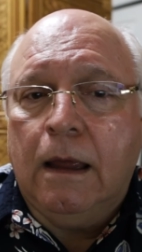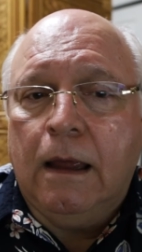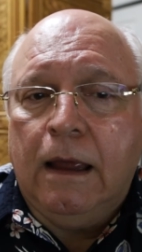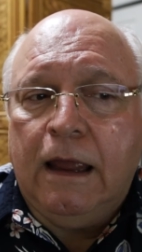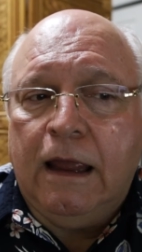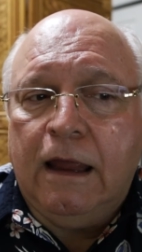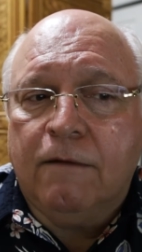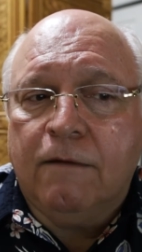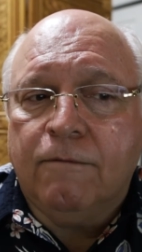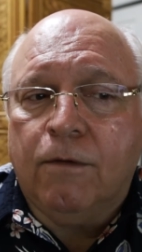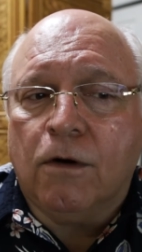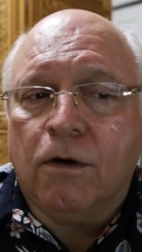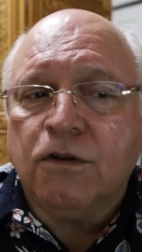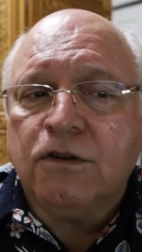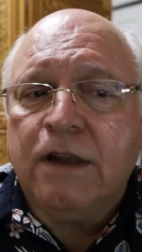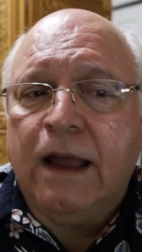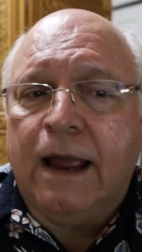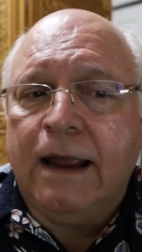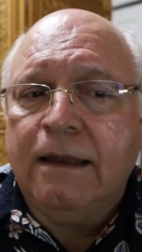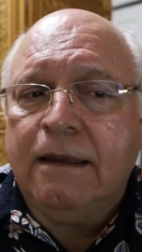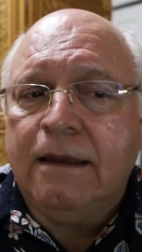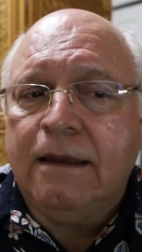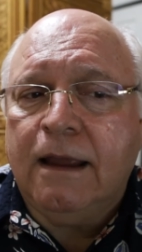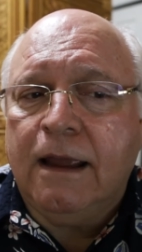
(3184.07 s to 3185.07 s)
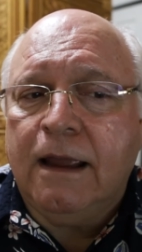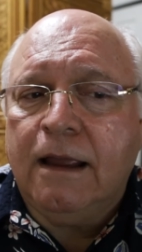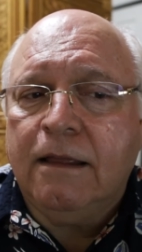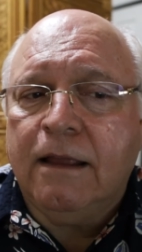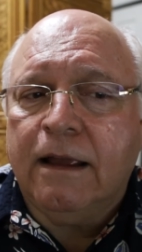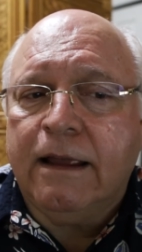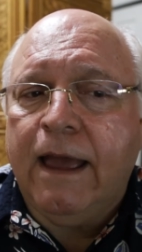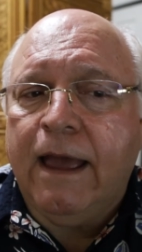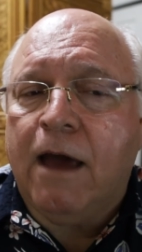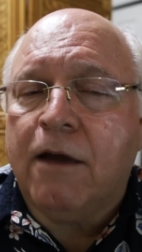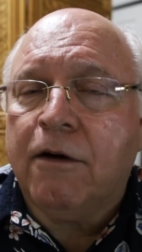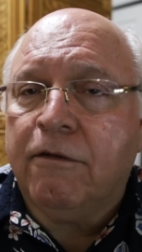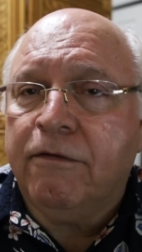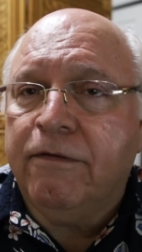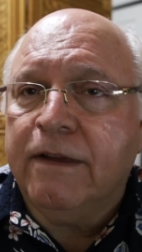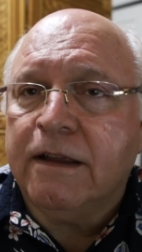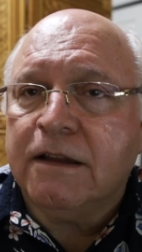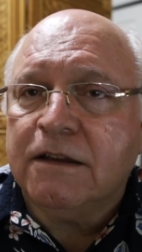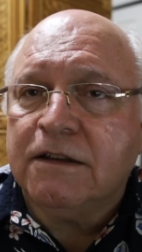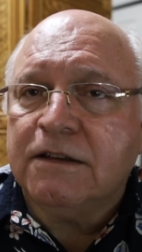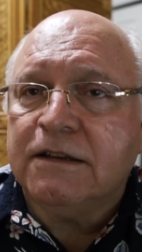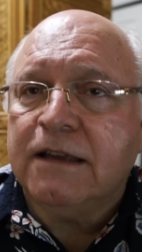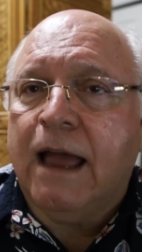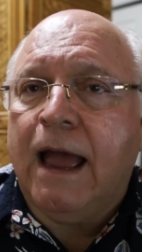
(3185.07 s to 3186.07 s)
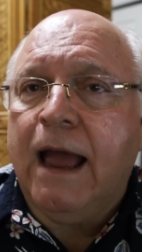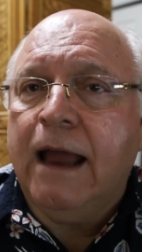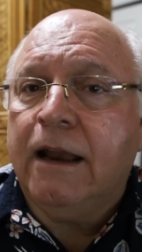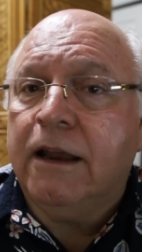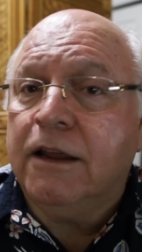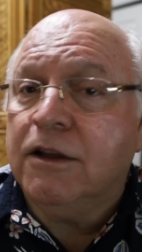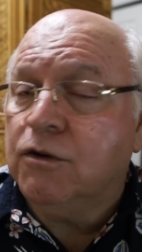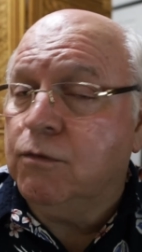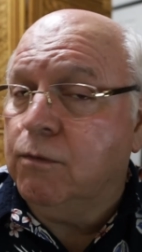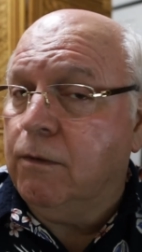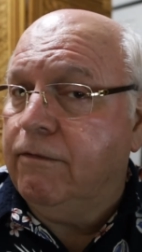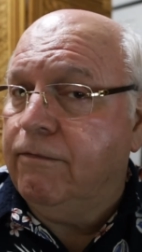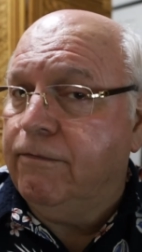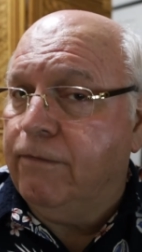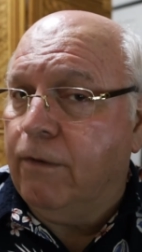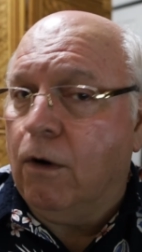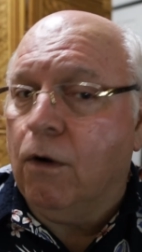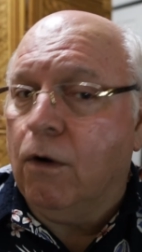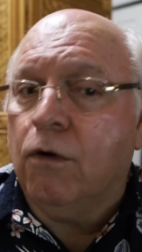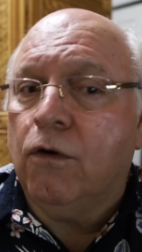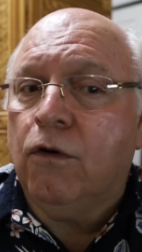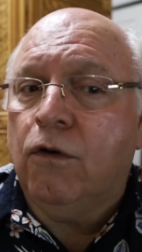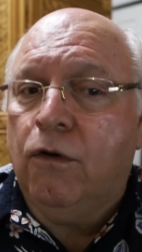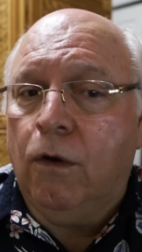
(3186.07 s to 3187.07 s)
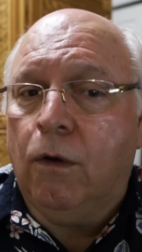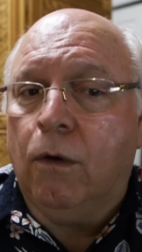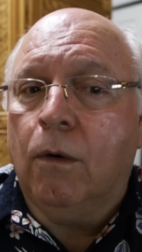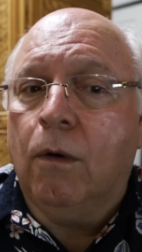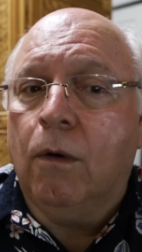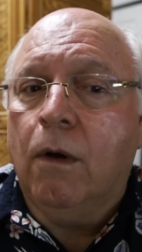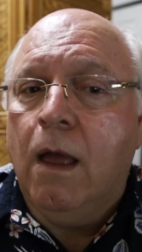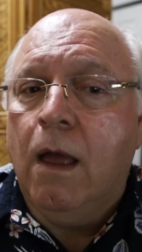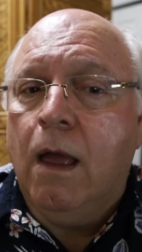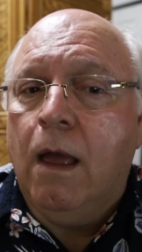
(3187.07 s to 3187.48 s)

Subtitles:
In verse 19, the counterfeit side is referred to.